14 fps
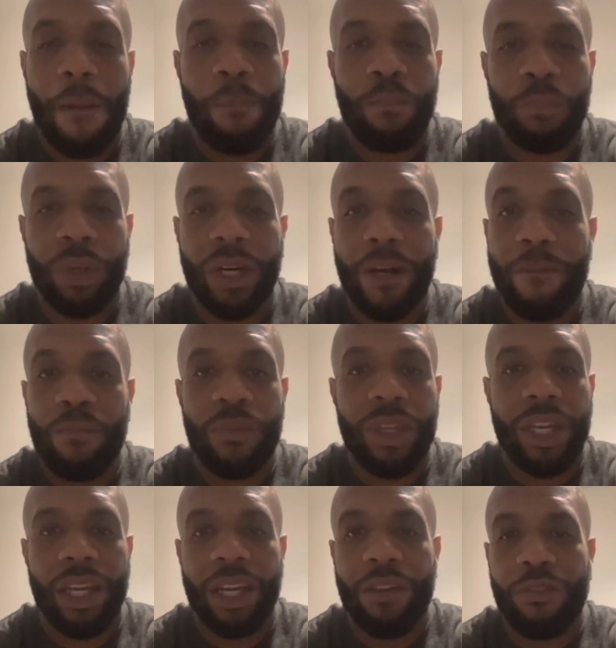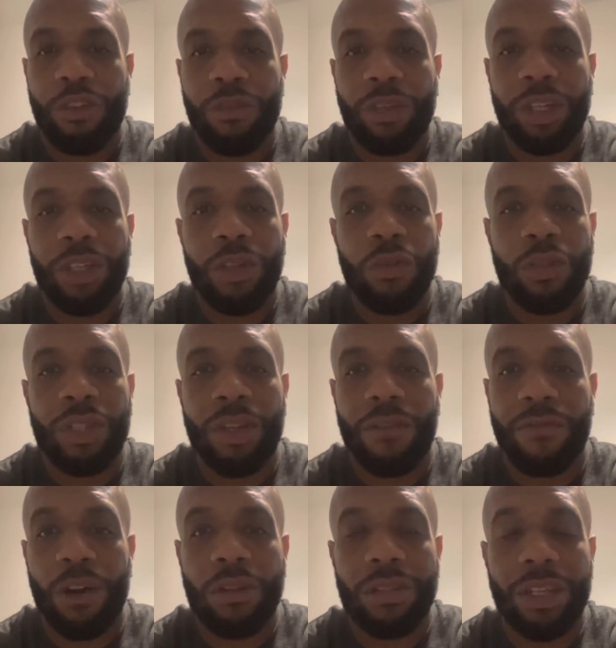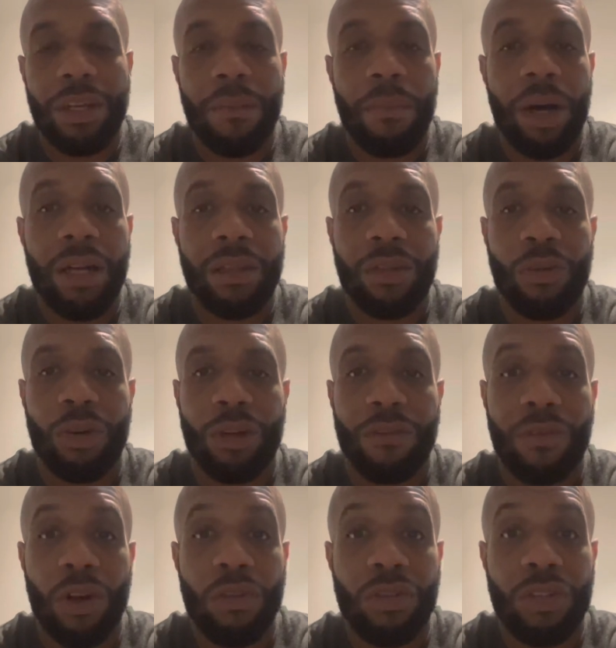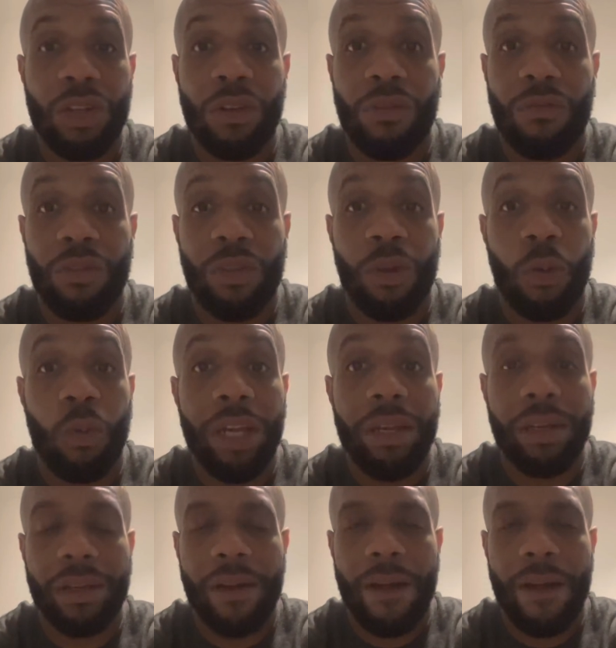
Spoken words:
But if you could use the first of the month or the first of the week